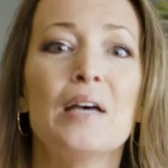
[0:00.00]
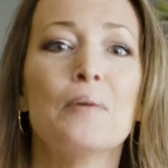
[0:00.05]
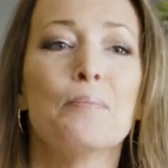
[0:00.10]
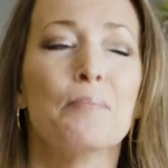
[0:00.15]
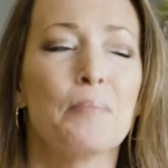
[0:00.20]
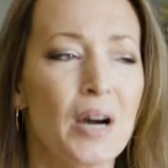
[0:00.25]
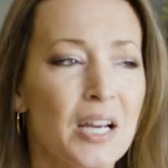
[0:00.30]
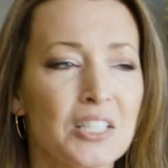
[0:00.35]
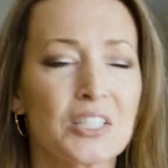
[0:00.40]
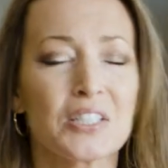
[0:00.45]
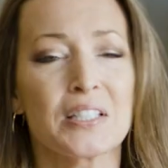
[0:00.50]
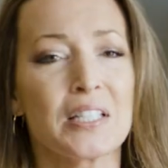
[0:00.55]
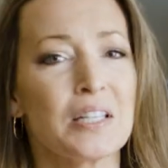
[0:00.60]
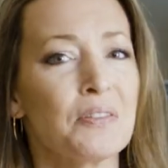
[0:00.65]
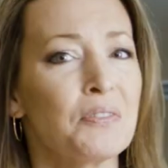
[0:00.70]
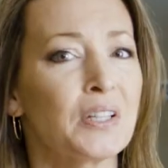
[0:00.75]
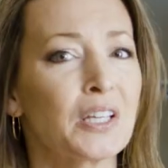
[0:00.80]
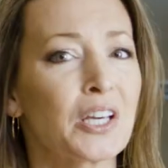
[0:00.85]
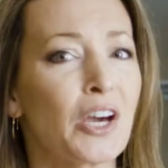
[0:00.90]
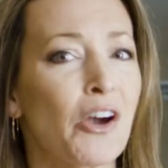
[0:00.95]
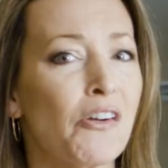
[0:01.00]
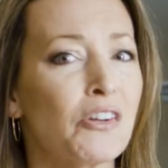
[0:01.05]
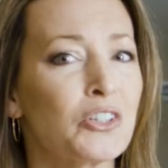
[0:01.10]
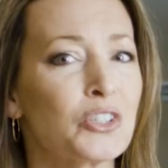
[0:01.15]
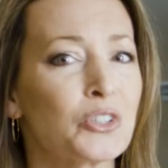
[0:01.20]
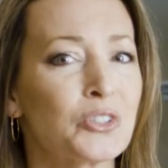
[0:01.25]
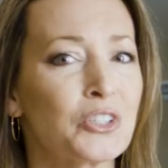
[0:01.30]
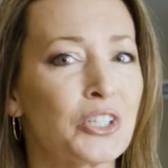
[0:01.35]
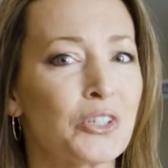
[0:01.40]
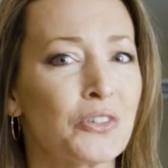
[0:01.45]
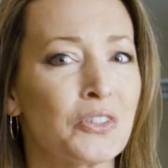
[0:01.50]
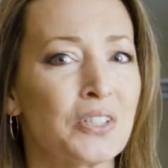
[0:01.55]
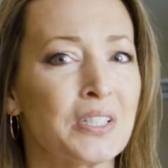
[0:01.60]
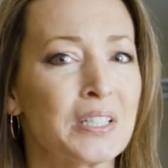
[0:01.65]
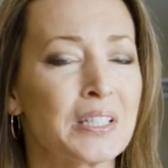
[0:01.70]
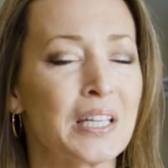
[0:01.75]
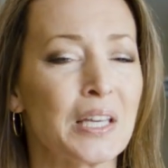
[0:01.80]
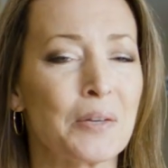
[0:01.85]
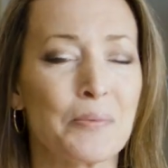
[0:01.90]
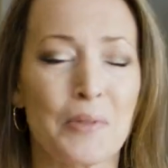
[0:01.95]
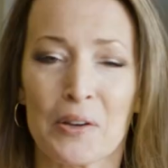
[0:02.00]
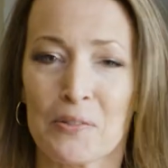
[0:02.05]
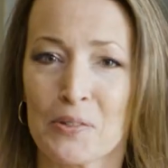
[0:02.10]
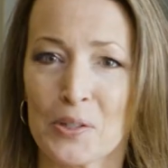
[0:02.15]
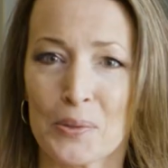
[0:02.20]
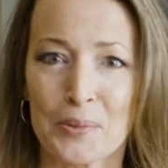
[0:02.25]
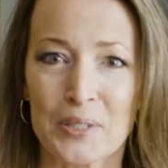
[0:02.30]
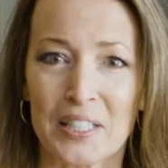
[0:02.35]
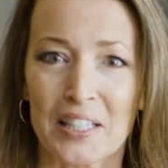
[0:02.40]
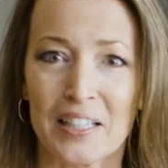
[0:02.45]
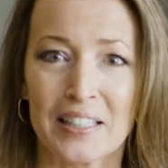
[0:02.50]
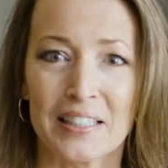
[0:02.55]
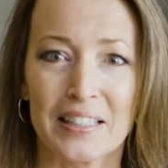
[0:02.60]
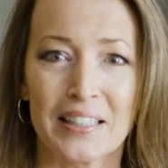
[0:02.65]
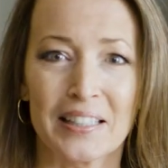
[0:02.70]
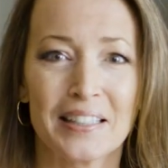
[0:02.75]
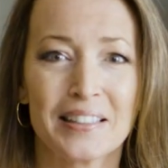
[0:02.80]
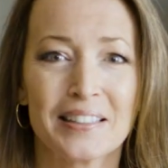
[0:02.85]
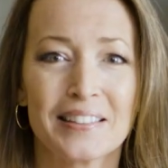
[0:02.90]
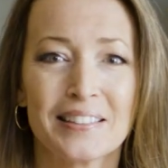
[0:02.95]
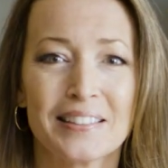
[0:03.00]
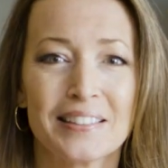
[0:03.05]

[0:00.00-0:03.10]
Might just even encourage your children to keep their rooms tidy.